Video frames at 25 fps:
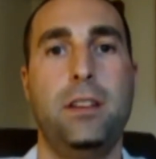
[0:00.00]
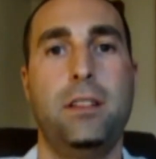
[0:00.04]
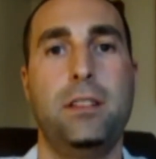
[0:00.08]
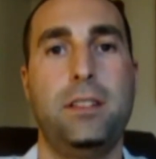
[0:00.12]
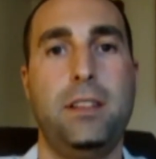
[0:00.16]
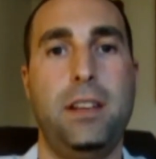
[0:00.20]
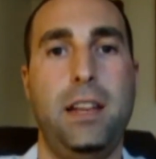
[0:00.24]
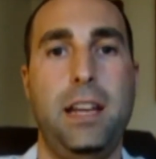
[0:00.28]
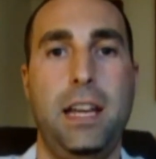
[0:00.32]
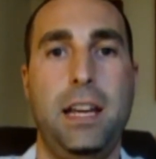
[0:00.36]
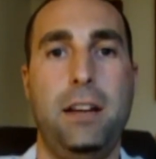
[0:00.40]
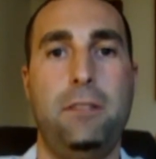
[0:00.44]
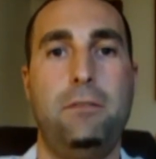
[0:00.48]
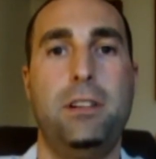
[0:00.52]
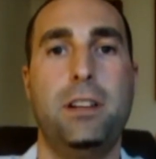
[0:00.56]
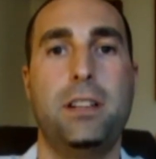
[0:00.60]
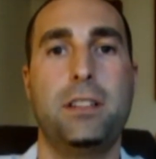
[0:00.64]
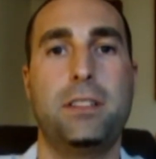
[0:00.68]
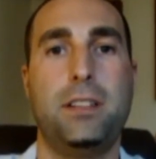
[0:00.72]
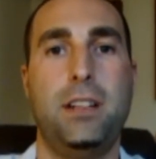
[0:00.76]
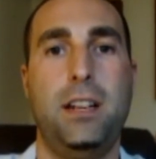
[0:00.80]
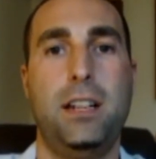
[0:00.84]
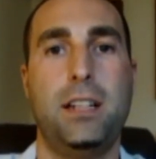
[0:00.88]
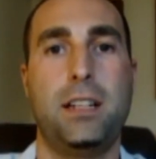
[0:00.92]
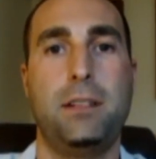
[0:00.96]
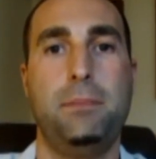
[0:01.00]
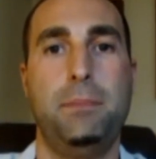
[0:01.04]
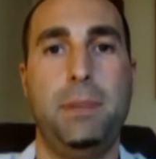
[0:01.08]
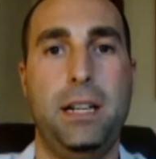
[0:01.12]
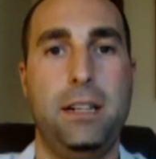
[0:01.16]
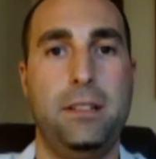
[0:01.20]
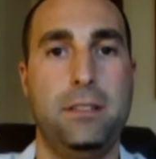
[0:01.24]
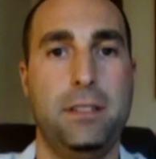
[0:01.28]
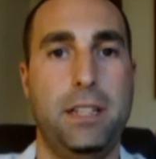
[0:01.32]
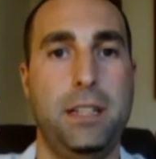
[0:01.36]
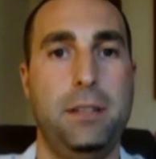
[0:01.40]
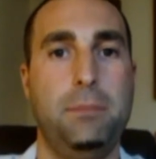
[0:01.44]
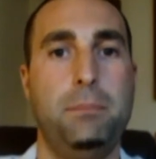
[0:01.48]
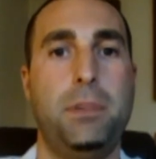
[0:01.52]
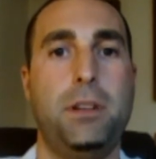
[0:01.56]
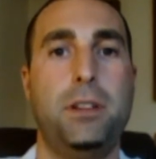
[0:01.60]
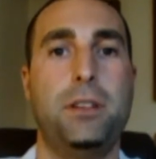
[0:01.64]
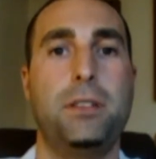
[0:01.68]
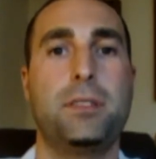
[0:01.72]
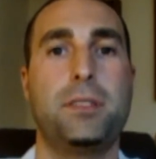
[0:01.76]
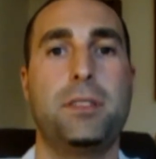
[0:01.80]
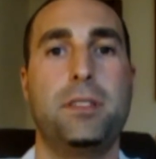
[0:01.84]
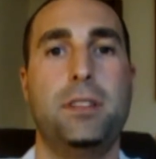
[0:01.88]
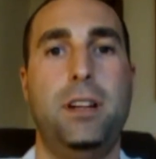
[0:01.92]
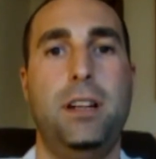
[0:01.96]
Today I want to talk about
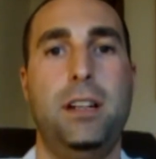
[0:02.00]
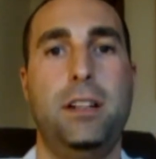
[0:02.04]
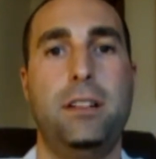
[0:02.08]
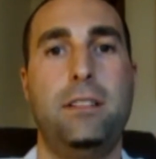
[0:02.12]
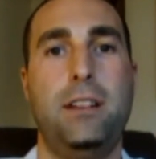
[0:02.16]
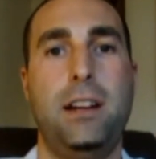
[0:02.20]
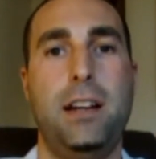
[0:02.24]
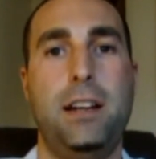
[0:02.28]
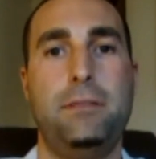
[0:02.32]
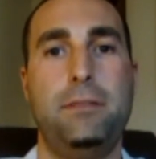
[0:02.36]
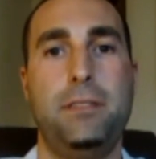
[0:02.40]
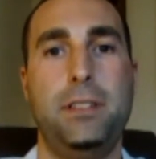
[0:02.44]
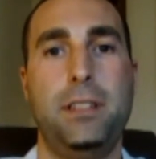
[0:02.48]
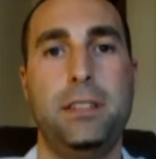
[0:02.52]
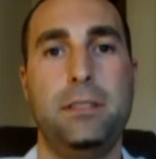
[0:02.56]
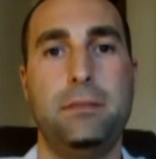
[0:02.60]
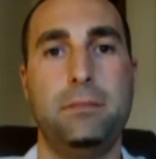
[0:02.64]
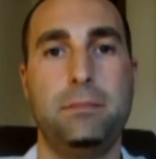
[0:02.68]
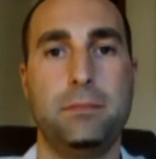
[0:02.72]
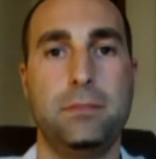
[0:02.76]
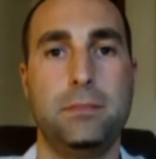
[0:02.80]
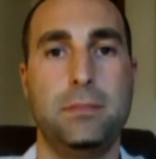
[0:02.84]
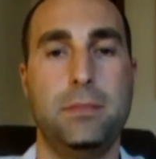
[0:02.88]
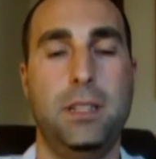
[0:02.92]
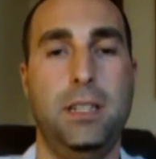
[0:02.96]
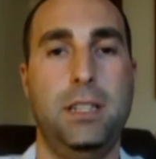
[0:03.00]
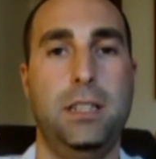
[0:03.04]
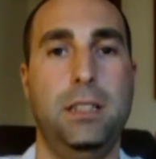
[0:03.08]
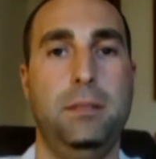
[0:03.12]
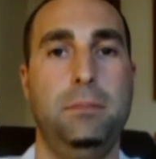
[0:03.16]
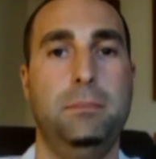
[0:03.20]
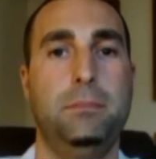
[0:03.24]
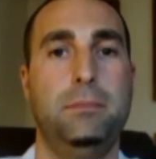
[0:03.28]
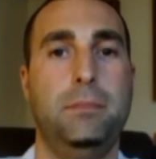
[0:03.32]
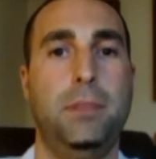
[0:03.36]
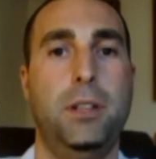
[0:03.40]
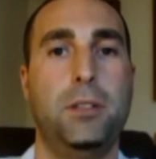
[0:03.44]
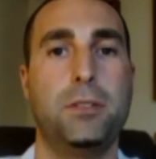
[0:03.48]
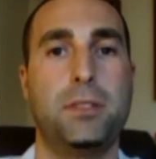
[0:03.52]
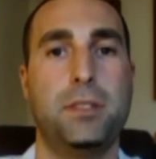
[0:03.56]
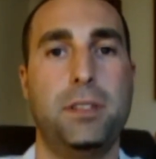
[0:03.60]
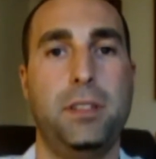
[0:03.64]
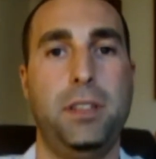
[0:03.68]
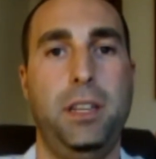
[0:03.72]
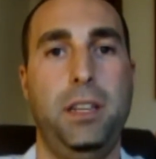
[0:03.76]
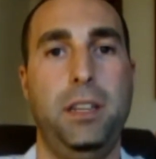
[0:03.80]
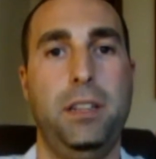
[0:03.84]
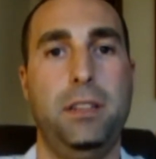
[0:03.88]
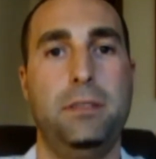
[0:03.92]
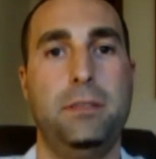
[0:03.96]
in-person autographing.
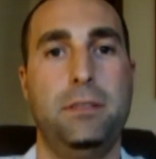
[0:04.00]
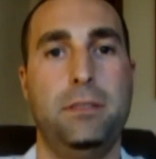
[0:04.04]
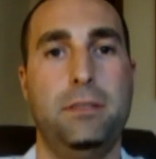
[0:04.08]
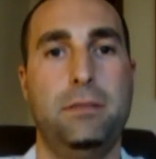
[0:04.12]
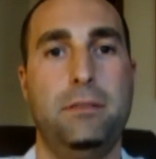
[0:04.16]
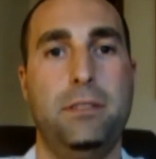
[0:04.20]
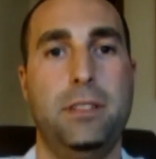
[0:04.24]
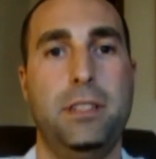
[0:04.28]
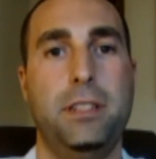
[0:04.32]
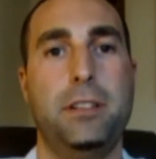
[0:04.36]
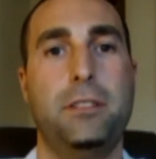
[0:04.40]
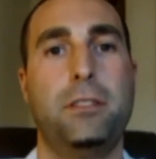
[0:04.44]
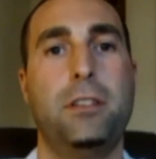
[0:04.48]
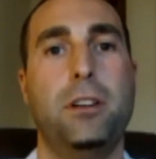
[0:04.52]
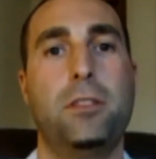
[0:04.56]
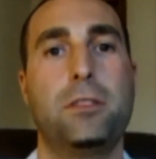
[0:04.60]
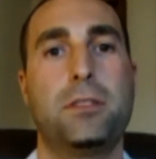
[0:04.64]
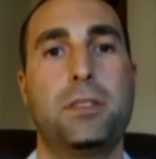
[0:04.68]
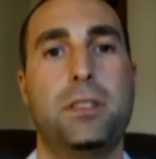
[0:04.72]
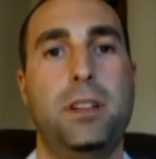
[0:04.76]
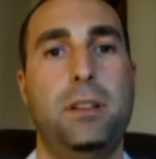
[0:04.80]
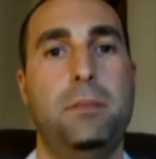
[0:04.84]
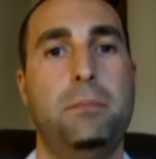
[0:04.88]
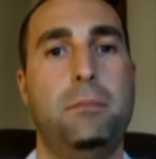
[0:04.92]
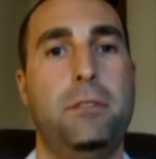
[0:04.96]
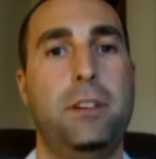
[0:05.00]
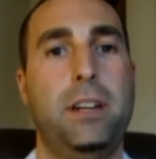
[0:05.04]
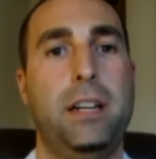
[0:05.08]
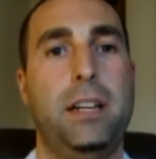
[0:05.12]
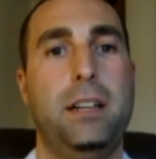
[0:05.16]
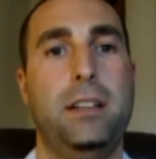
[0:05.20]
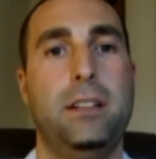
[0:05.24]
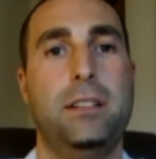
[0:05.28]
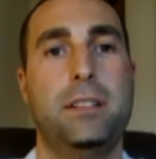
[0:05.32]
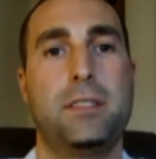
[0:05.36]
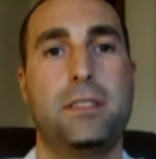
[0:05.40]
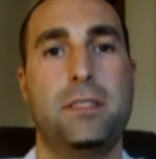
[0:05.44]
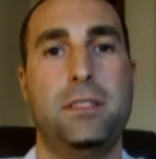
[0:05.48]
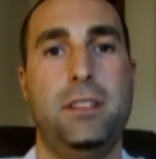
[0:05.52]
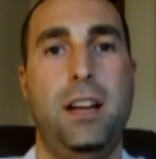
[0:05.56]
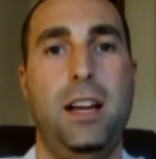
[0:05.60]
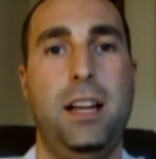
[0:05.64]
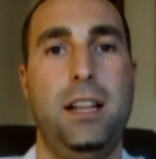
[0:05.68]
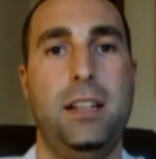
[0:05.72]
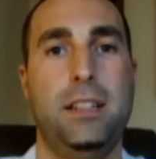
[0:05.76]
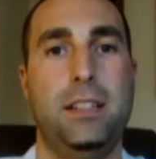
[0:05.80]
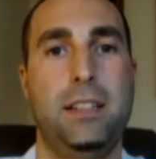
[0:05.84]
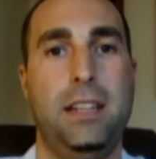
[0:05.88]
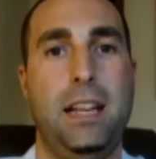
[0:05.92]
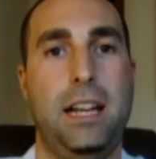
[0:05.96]
Mostly when you go somewhere, it's
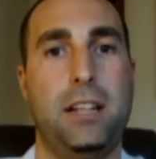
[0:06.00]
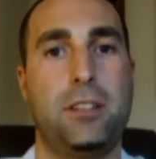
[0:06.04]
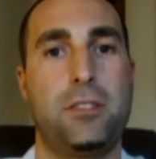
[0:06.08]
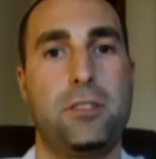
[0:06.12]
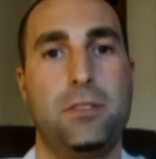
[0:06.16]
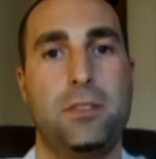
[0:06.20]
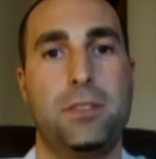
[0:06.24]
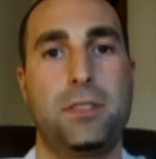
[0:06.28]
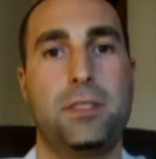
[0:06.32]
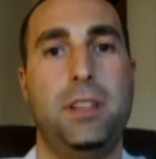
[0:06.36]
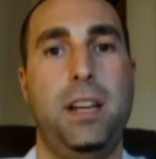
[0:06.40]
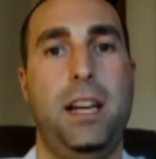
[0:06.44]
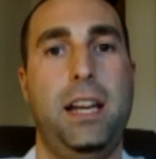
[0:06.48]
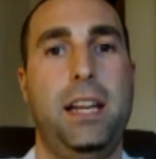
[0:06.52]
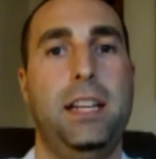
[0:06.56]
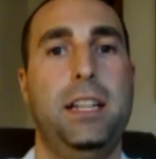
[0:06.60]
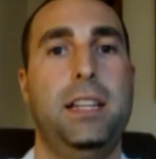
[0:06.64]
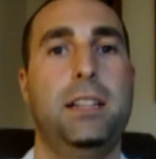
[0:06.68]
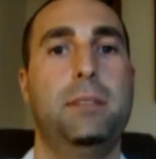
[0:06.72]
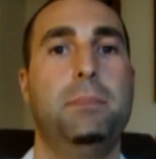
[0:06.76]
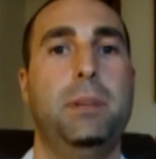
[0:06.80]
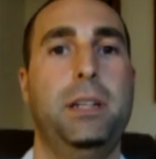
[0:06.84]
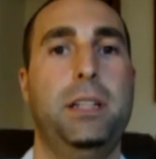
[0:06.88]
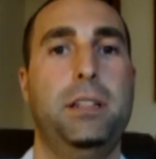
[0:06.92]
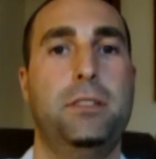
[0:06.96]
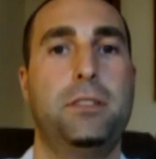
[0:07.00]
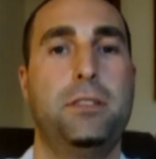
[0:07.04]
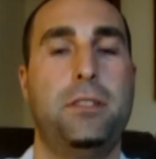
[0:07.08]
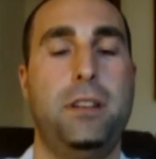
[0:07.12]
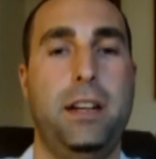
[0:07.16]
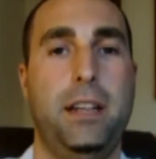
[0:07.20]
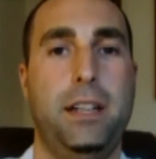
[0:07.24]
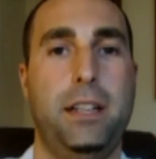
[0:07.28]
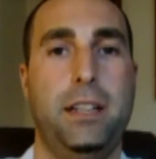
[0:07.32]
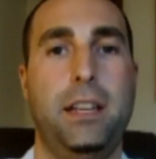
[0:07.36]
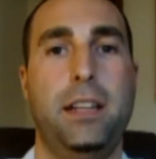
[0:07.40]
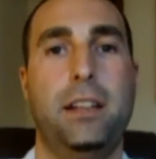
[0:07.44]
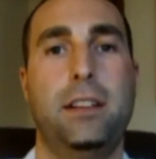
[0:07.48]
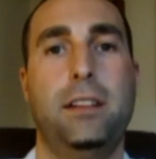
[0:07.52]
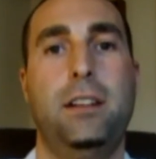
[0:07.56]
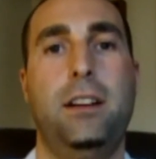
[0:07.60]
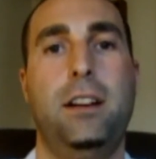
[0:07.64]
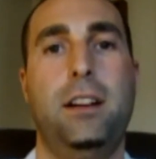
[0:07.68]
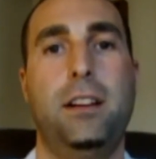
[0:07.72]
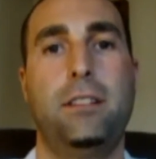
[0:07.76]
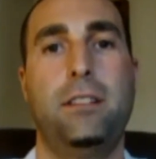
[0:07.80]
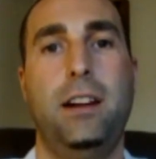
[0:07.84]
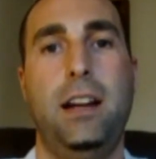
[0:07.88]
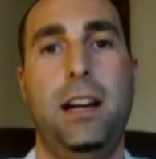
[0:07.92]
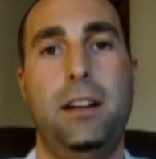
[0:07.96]
not an actual signing, but you're trying to get an
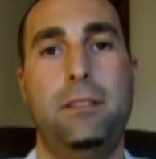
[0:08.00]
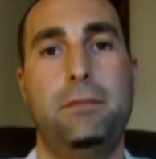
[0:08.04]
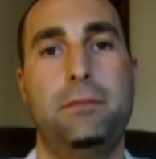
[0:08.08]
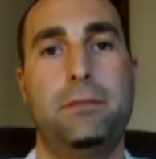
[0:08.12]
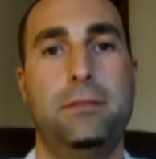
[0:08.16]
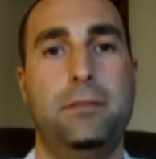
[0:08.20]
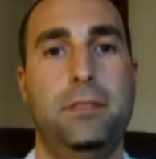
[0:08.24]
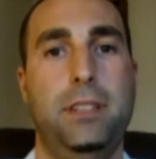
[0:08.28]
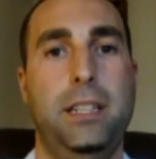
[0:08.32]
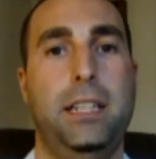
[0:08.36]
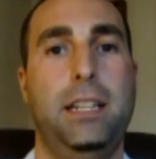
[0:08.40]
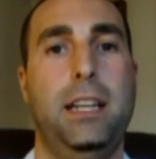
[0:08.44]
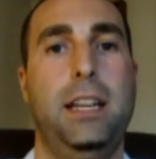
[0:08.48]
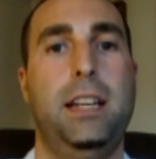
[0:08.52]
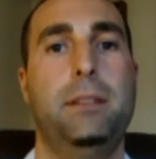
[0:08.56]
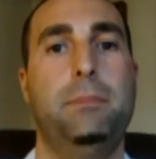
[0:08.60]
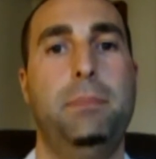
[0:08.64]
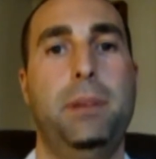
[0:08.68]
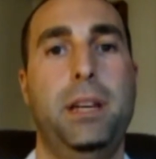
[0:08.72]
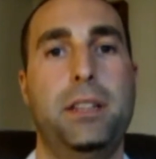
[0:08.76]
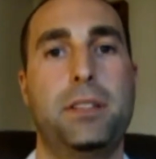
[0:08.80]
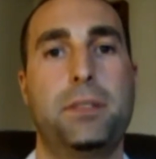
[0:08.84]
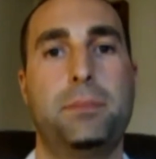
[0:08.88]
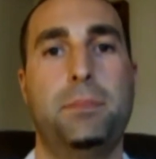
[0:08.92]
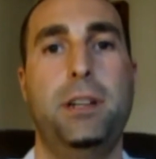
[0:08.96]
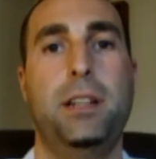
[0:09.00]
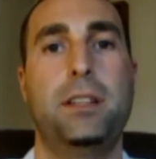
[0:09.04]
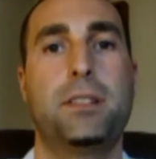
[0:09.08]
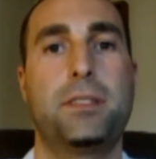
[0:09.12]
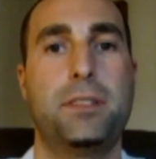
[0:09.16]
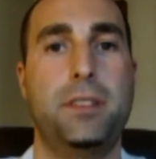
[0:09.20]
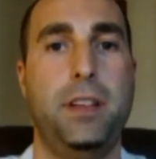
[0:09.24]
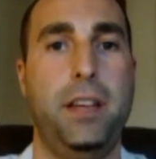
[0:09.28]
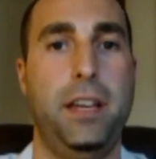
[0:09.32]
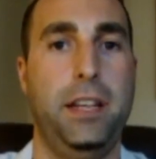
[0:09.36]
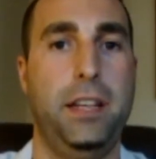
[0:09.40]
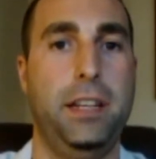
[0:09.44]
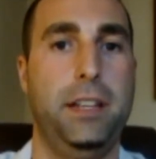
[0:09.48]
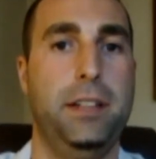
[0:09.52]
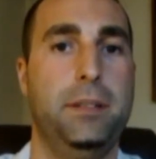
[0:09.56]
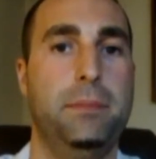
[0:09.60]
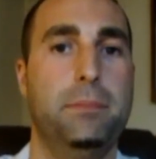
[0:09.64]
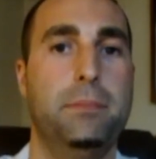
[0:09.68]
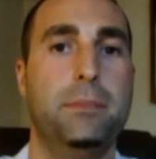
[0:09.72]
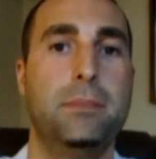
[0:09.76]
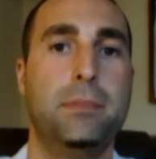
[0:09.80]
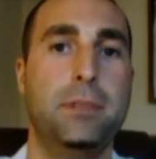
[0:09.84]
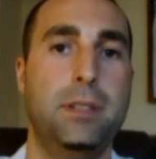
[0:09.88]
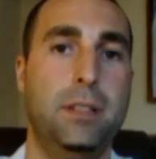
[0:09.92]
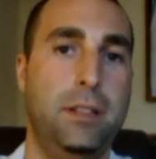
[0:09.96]
autograph, like at a baseball
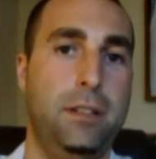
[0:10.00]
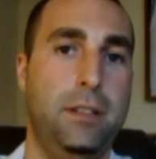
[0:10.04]
stadium